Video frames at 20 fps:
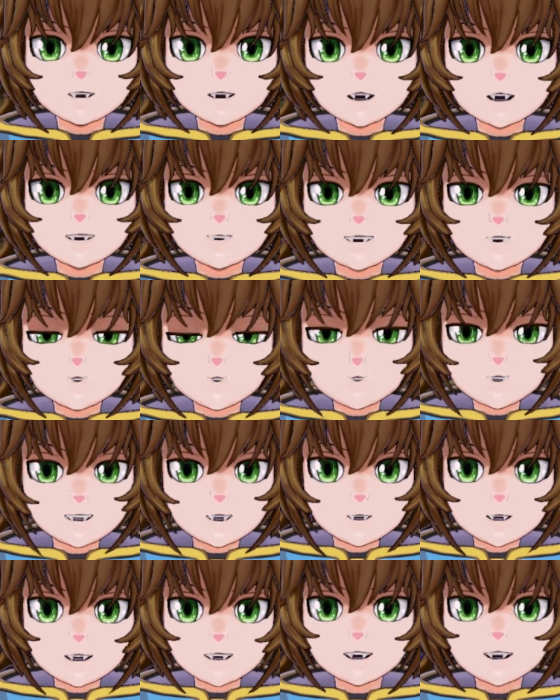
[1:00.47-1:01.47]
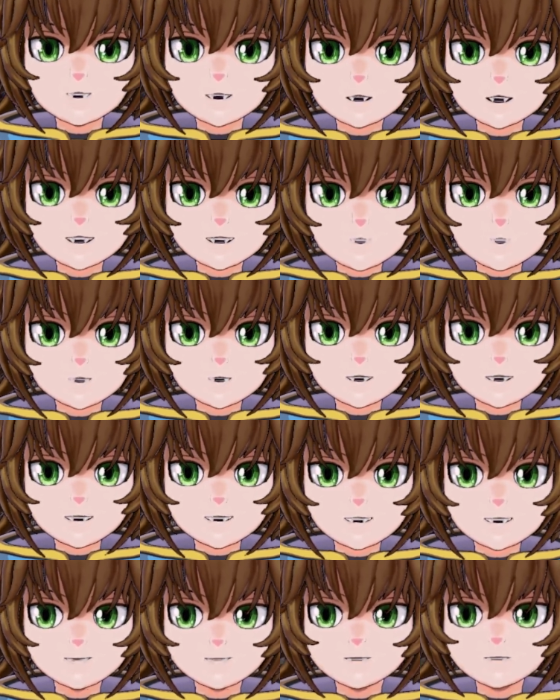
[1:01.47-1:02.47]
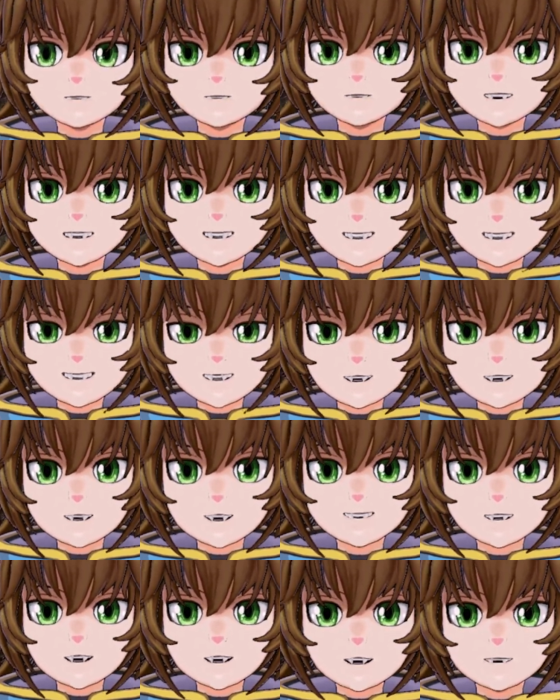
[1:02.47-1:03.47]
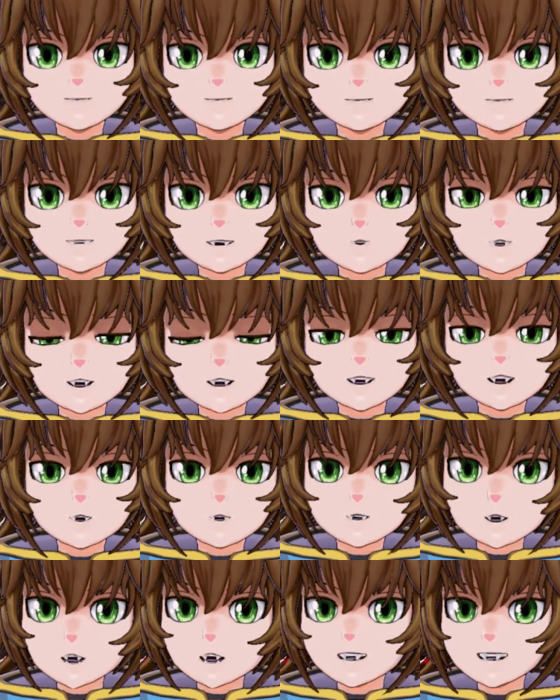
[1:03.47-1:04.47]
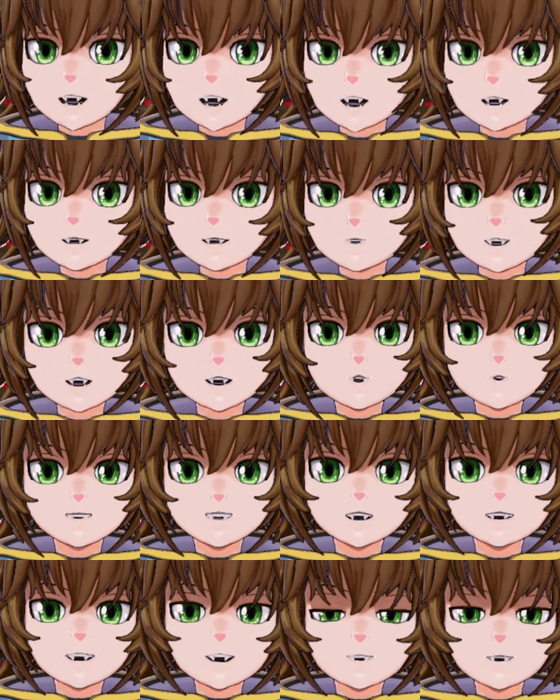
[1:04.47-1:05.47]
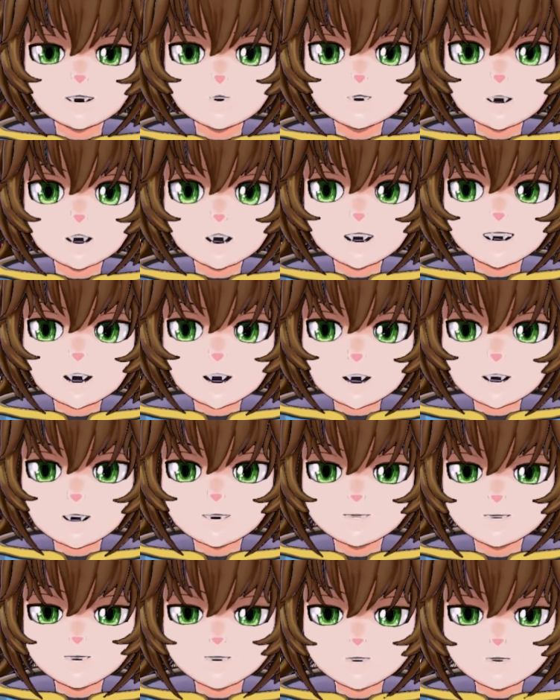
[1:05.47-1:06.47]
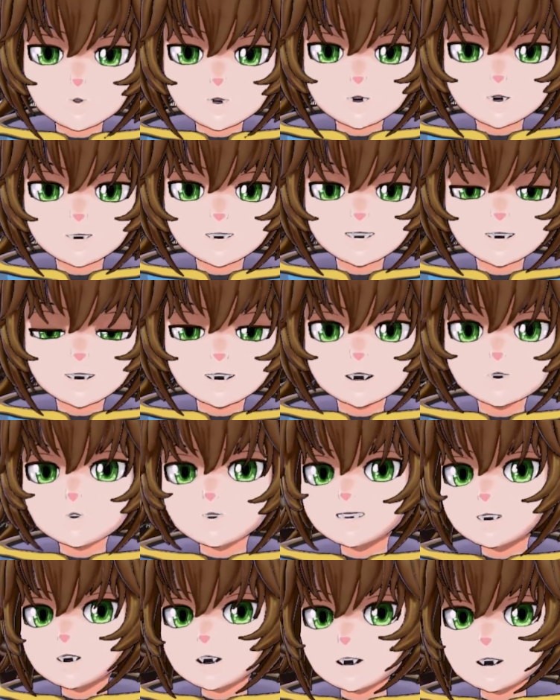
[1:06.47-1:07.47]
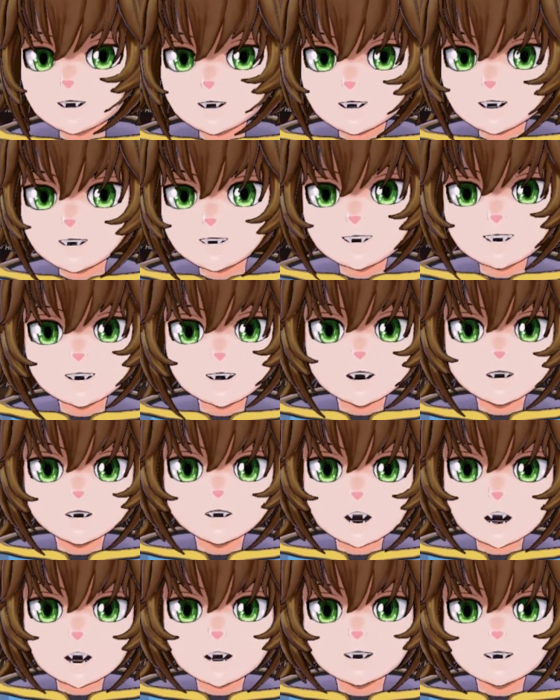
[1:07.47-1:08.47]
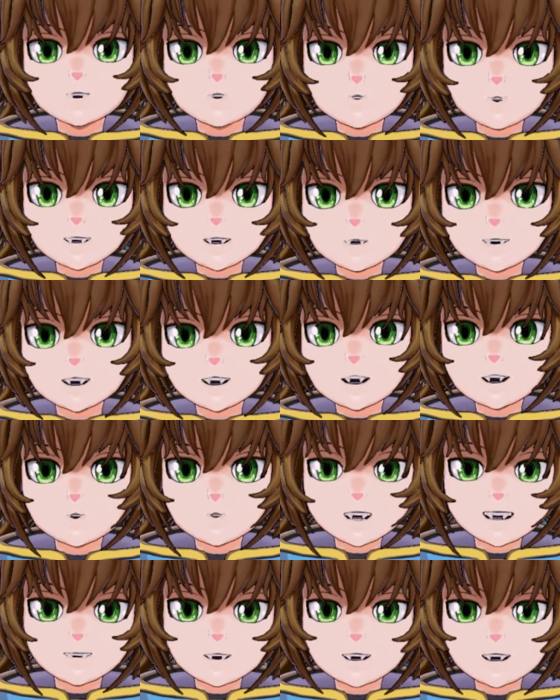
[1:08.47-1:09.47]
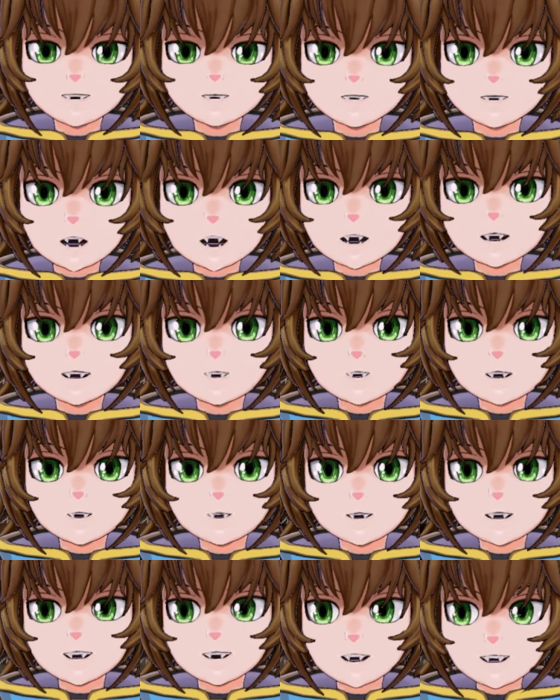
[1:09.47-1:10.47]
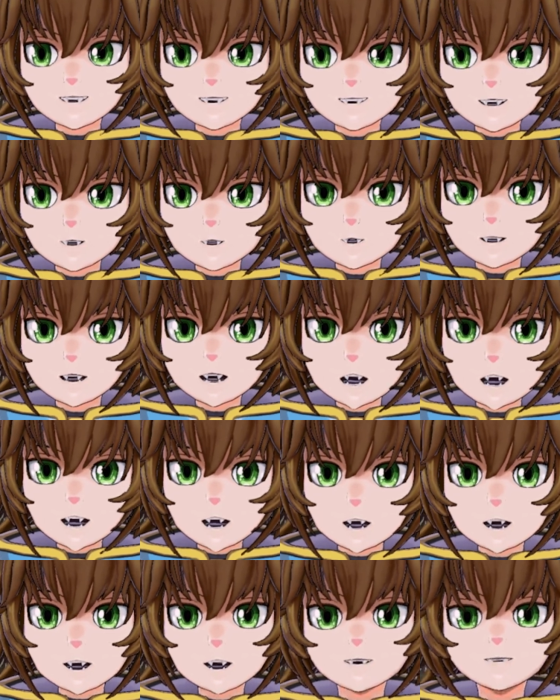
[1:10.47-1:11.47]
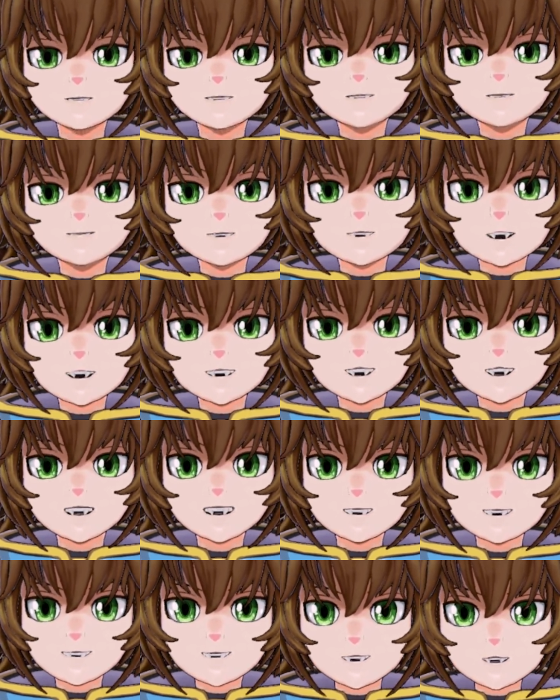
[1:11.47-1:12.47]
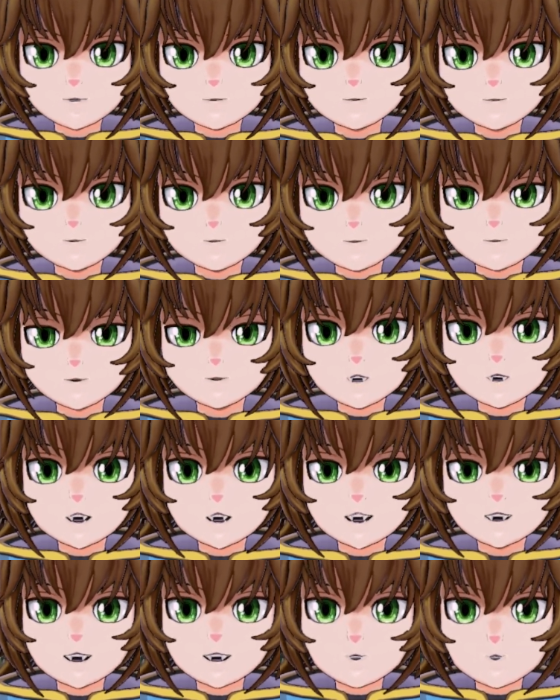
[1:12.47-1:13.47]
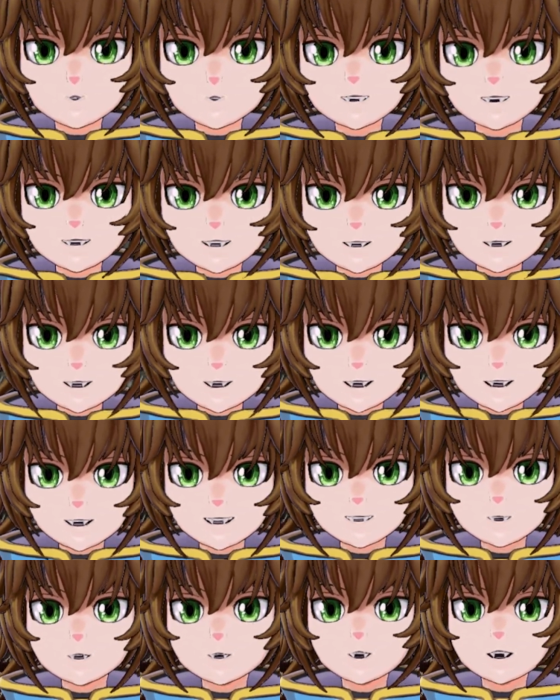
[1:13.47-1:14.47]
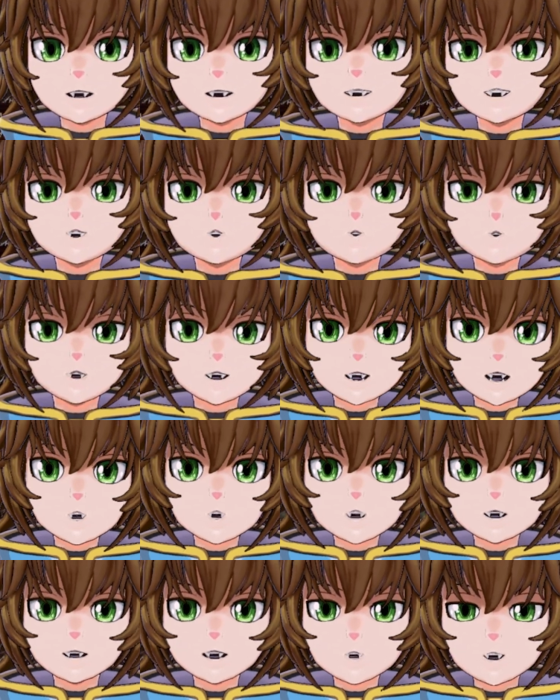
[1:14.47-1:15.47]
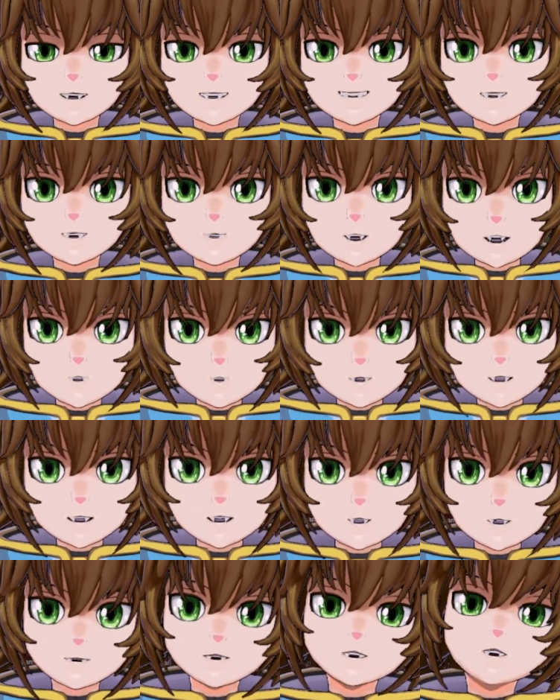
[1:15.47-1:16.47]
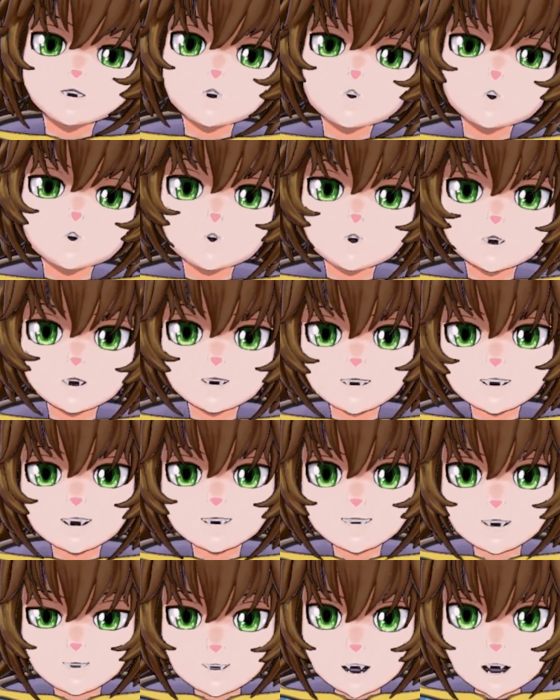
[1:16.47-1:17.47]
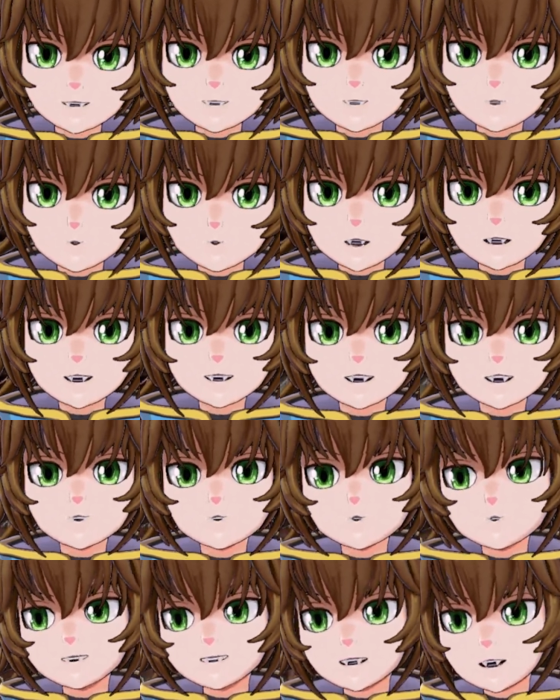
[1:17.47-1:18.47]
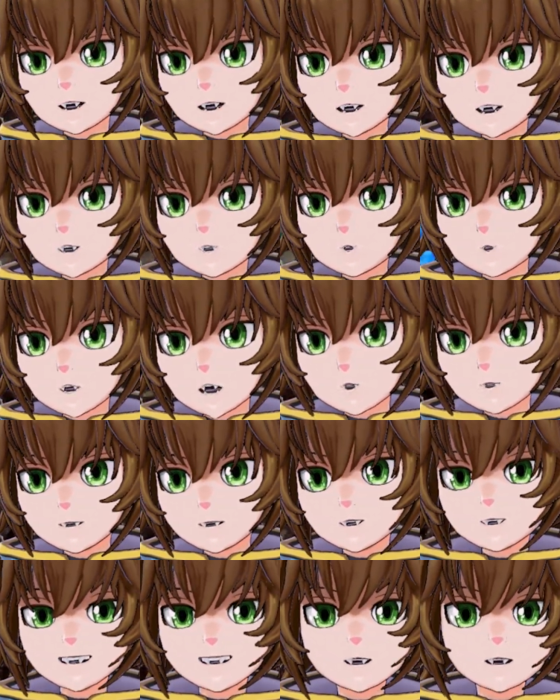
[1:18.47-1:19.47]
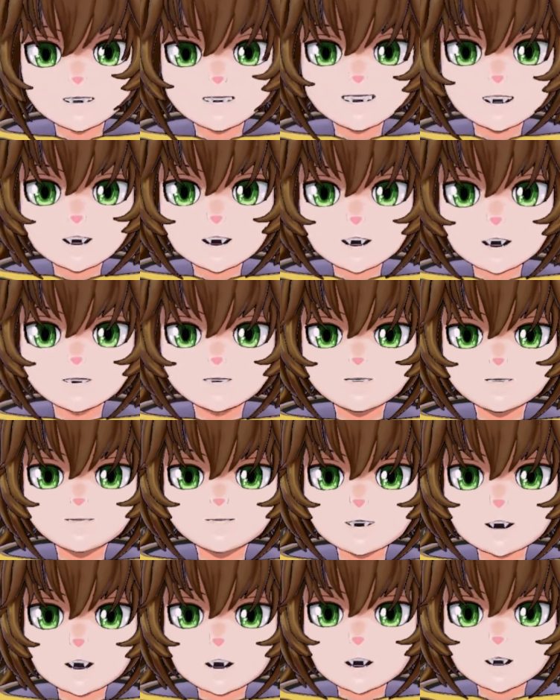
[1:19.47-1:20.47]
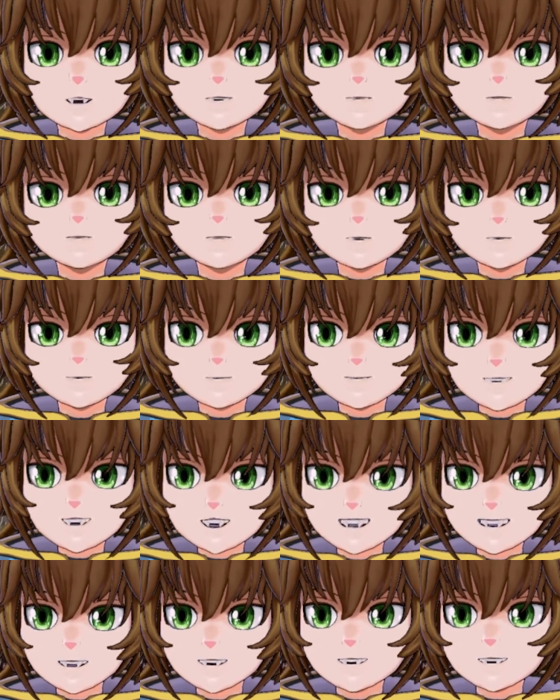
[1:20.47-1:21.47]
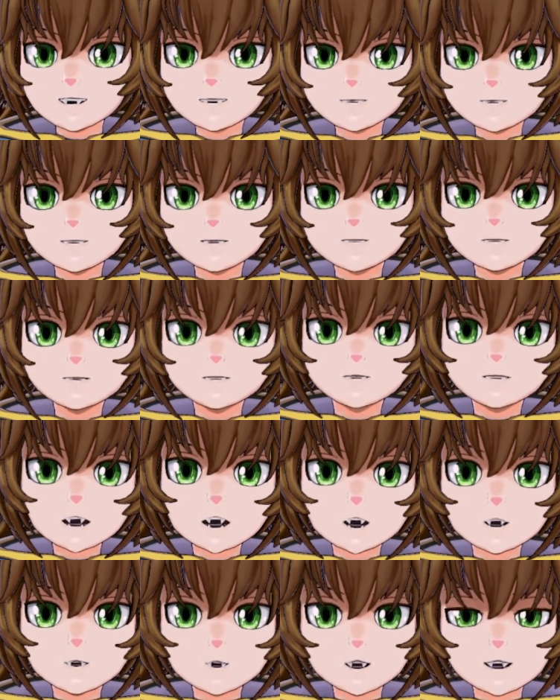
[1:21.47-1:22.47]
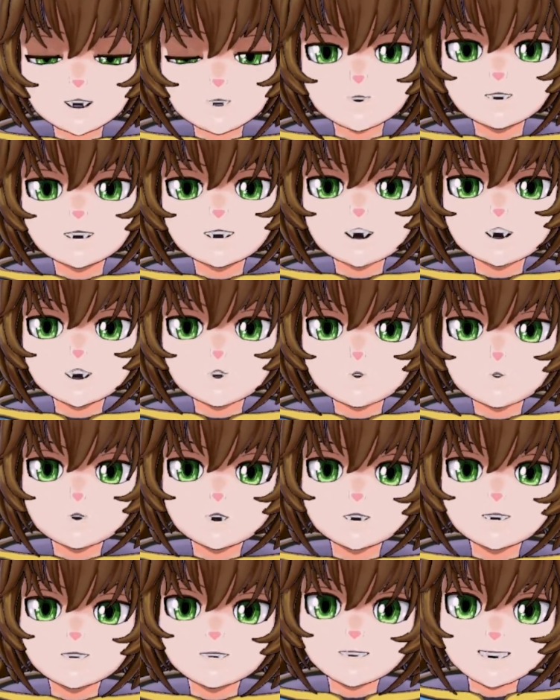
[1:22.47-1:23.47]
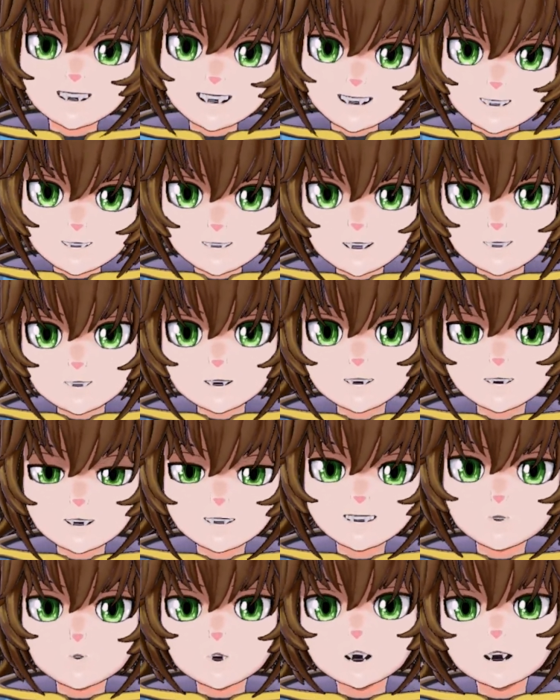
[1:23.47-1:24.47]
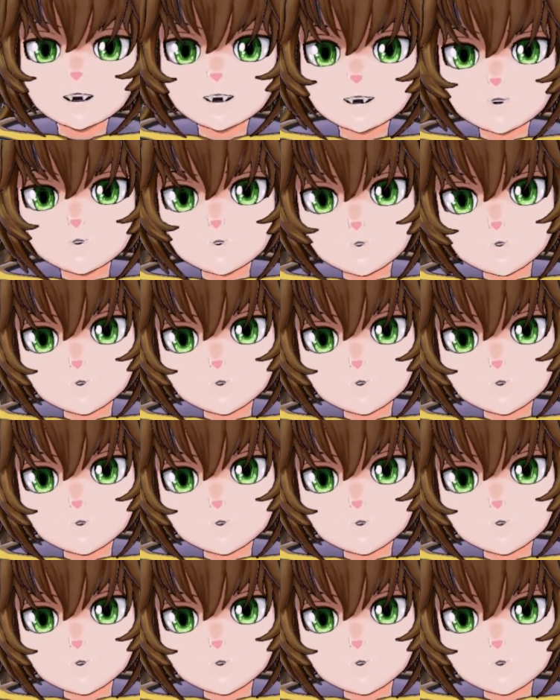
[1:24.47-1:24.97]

it's a limited resource and you can run out, you can waste them and run out, with the Singularity, it's an unlimited, you have an unlimited supply. The chests produce the EMP tool all on their own, or if the survivor wants to, they can go over and make the chests produce the tools faster if they want to.